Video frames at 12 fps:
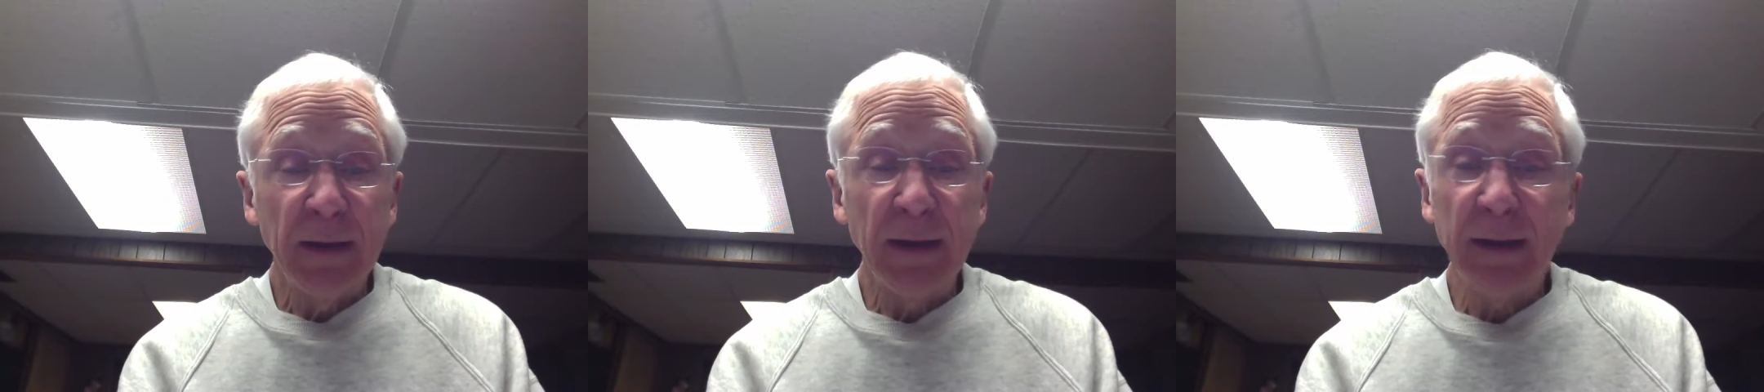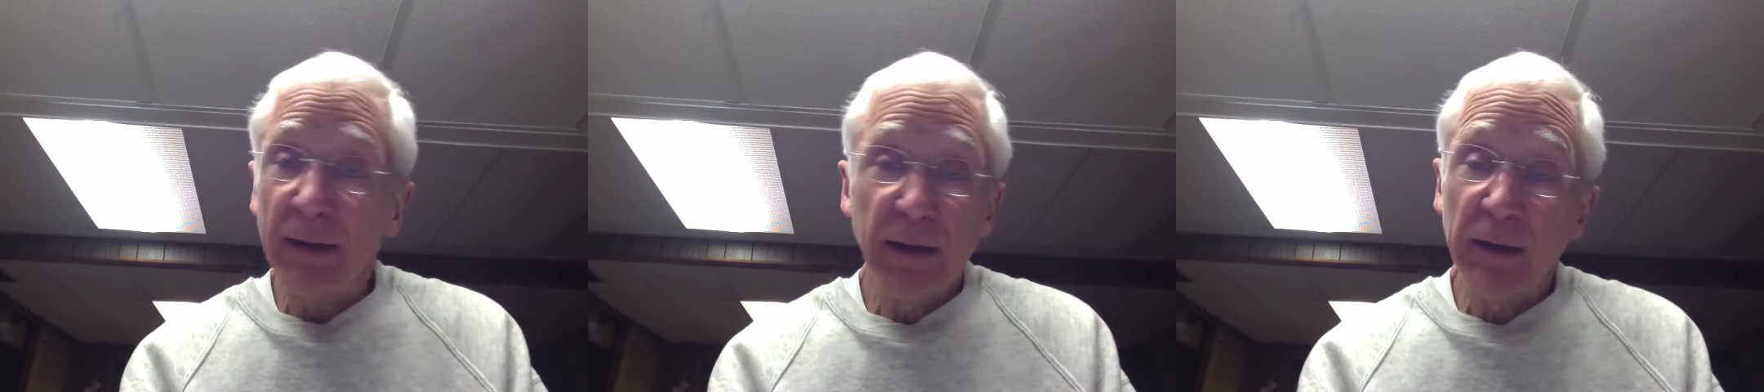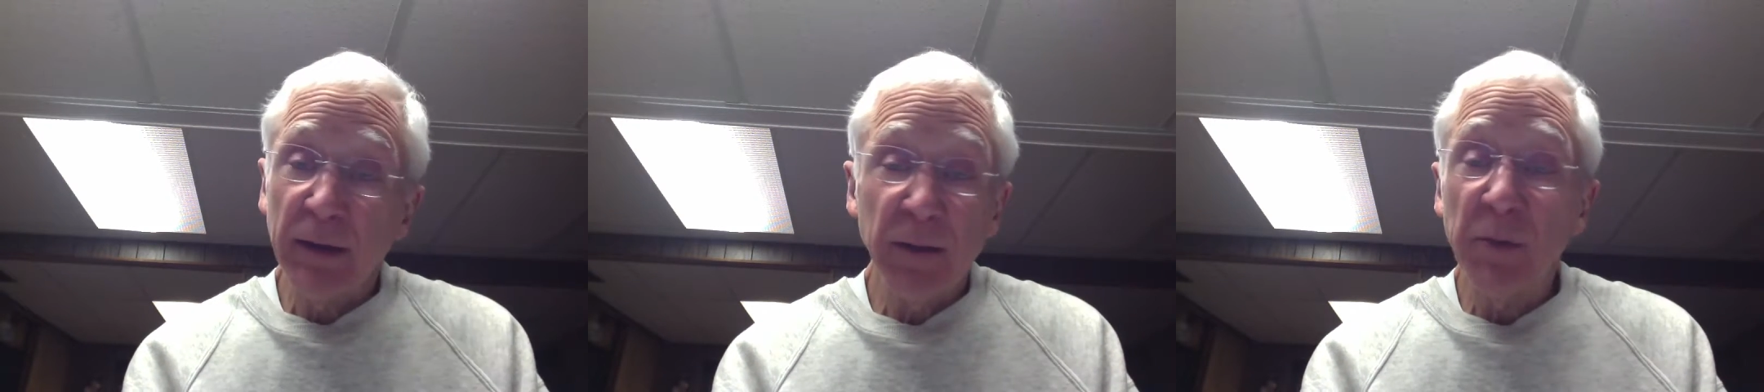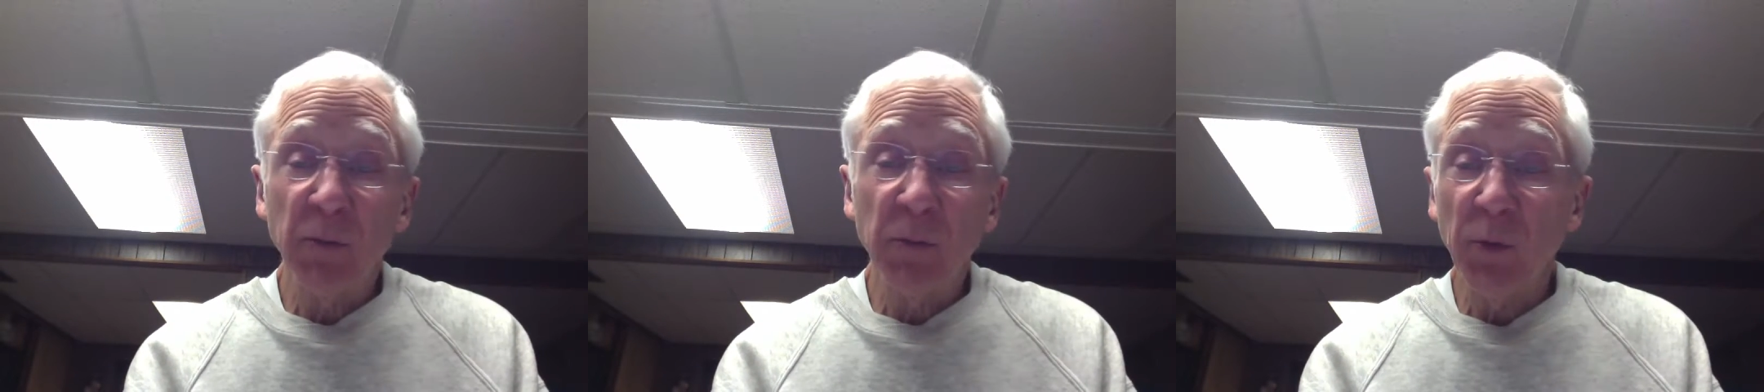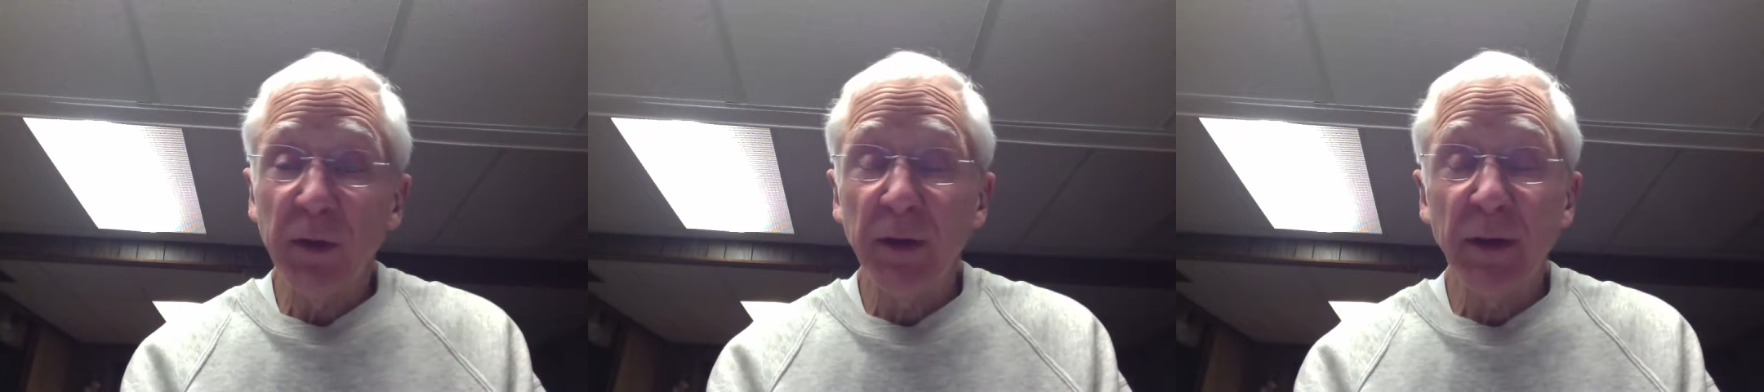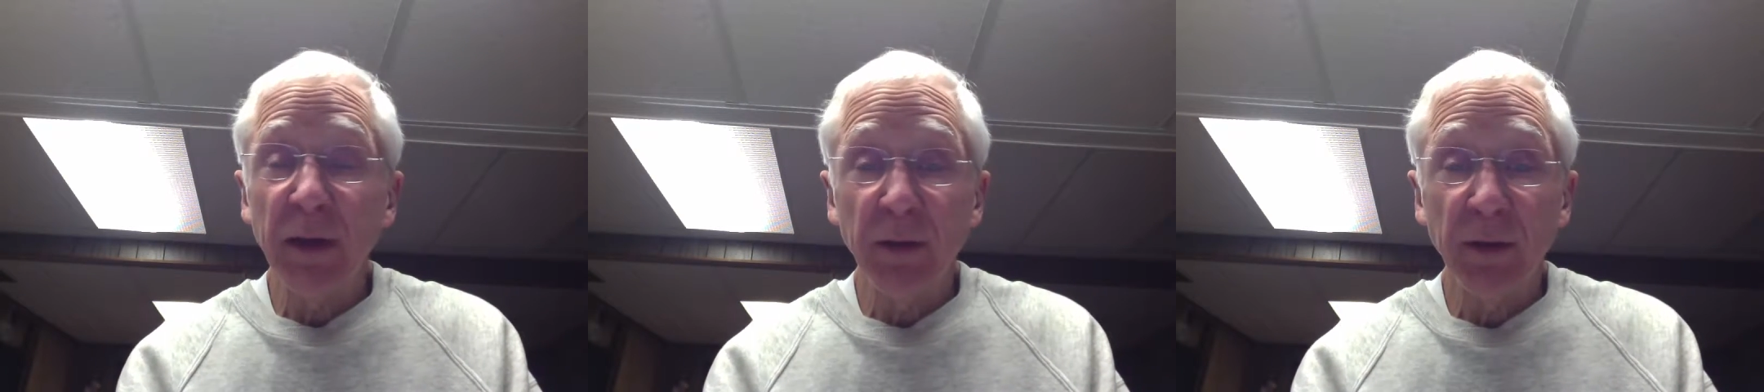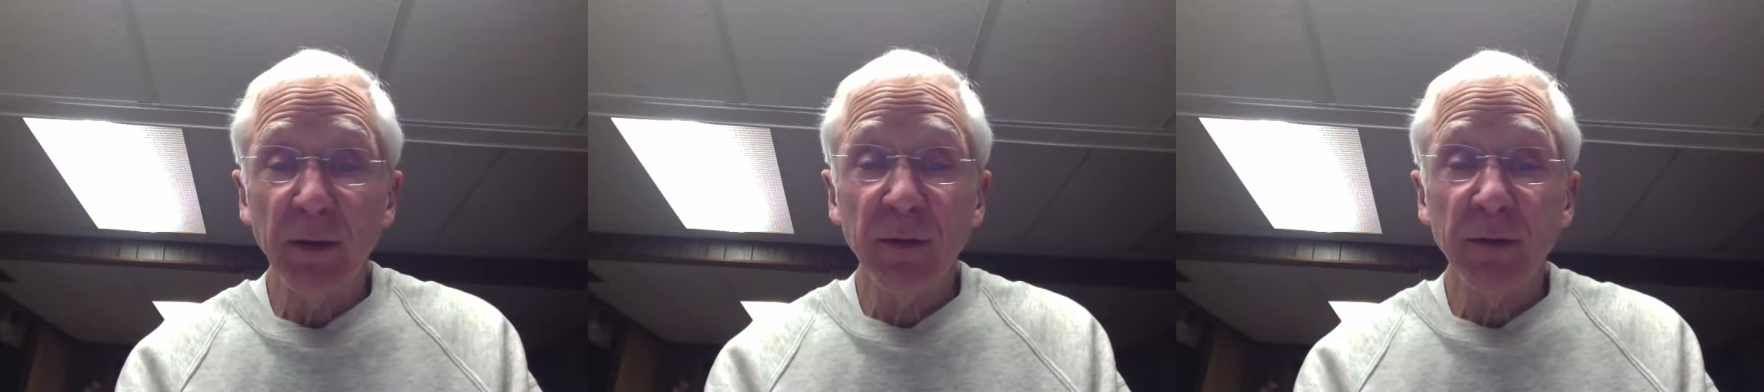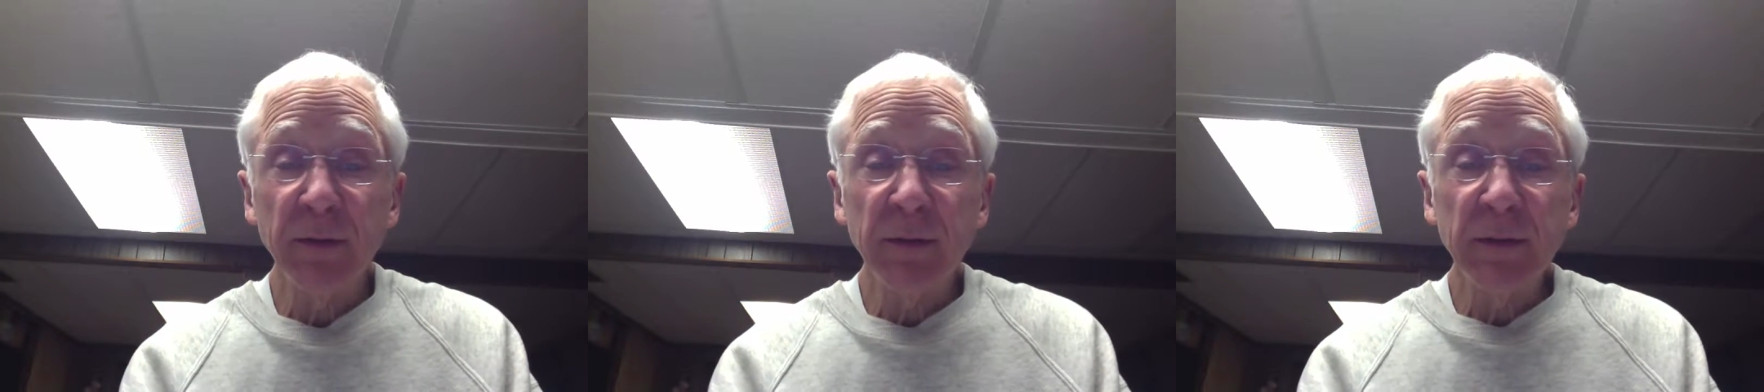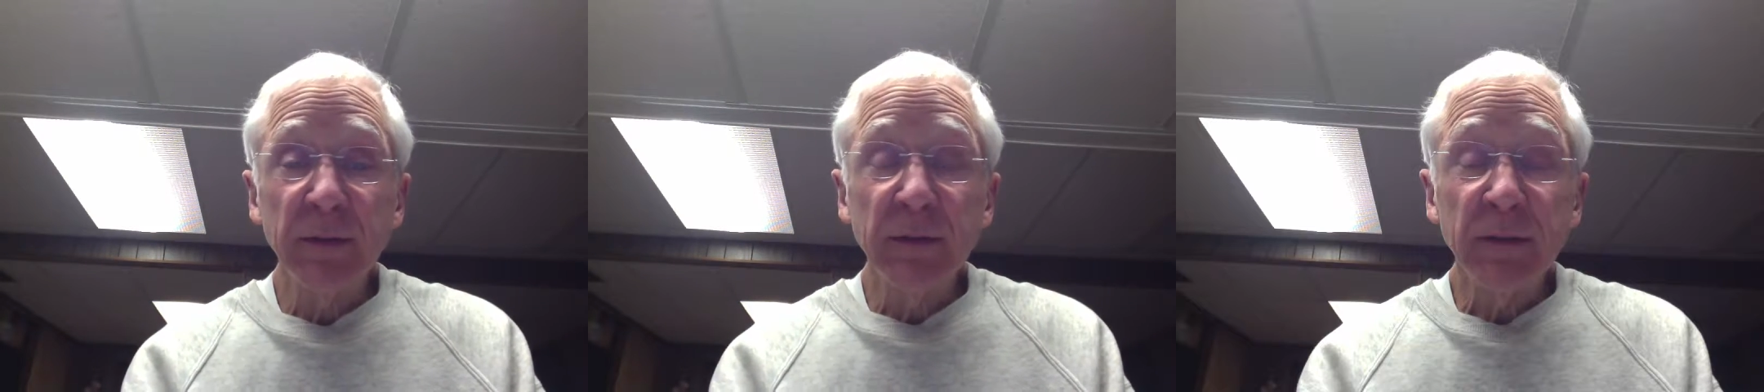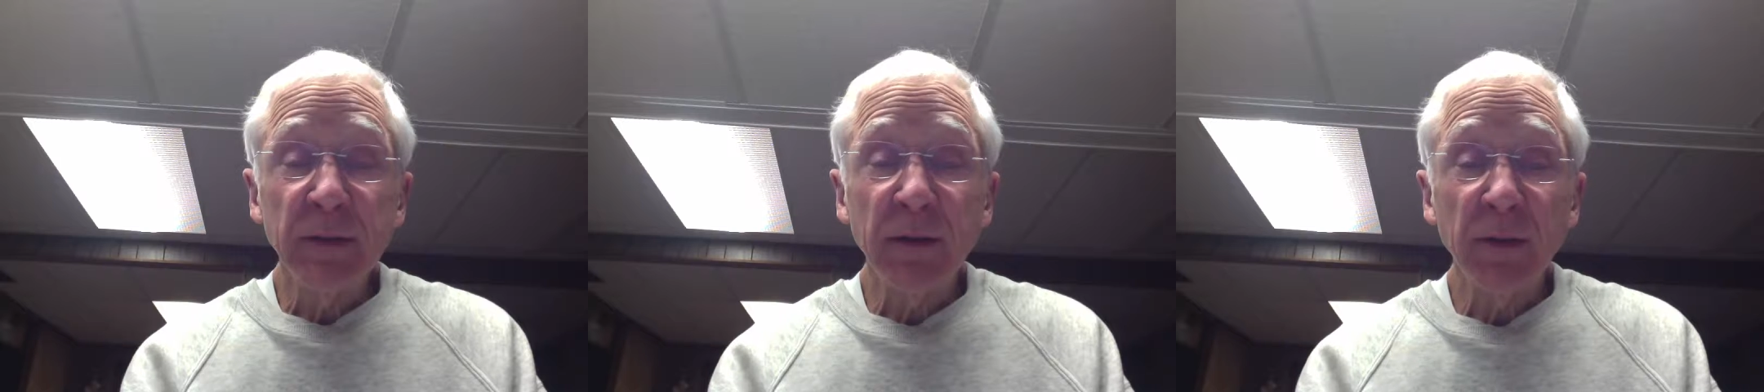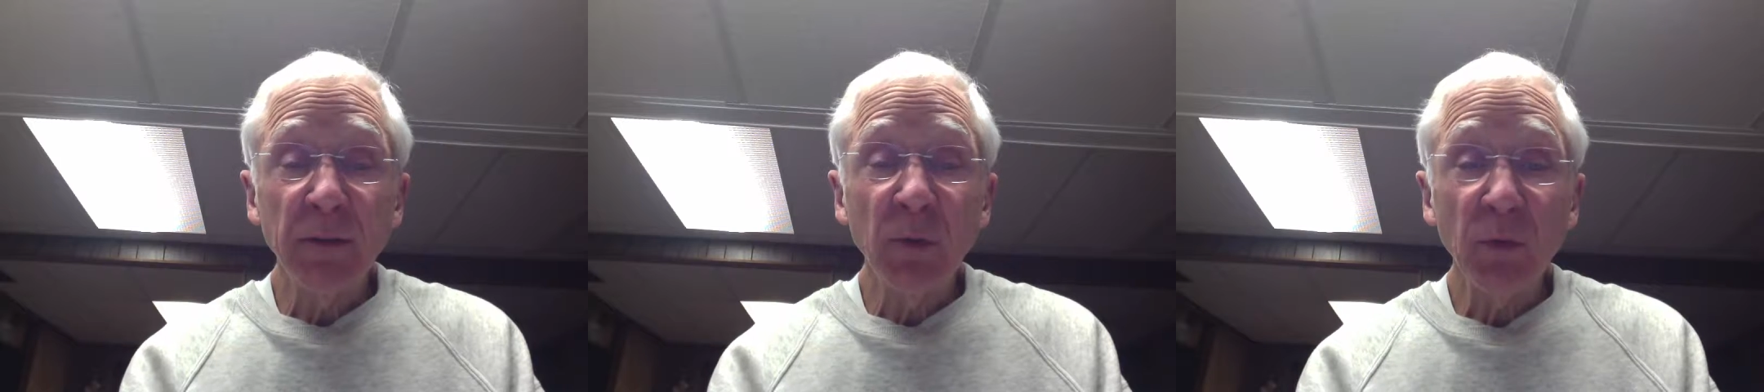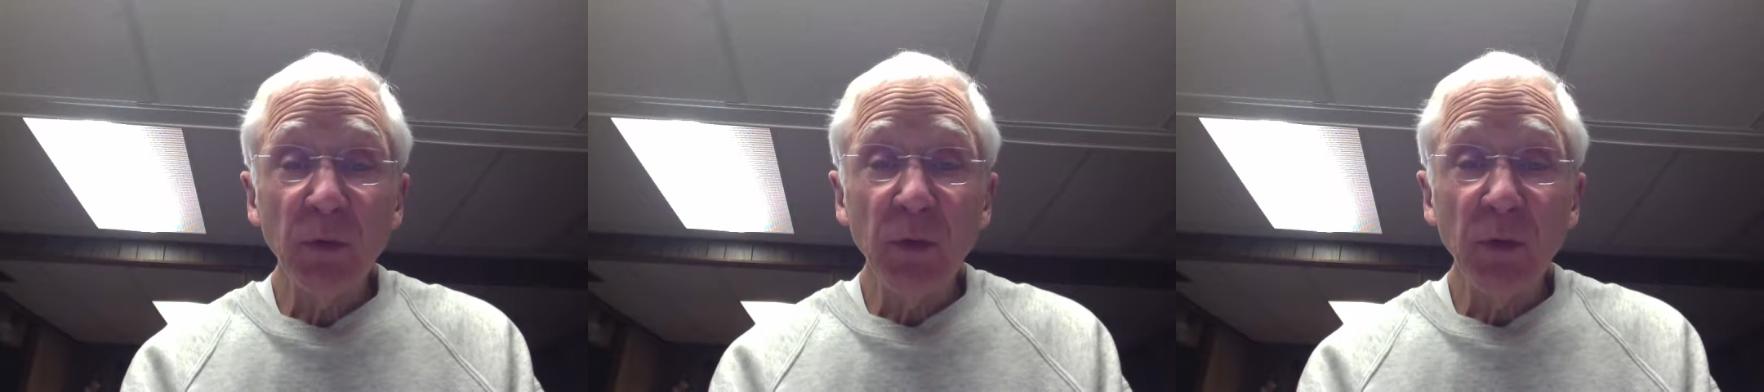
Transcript: I've been working down here, most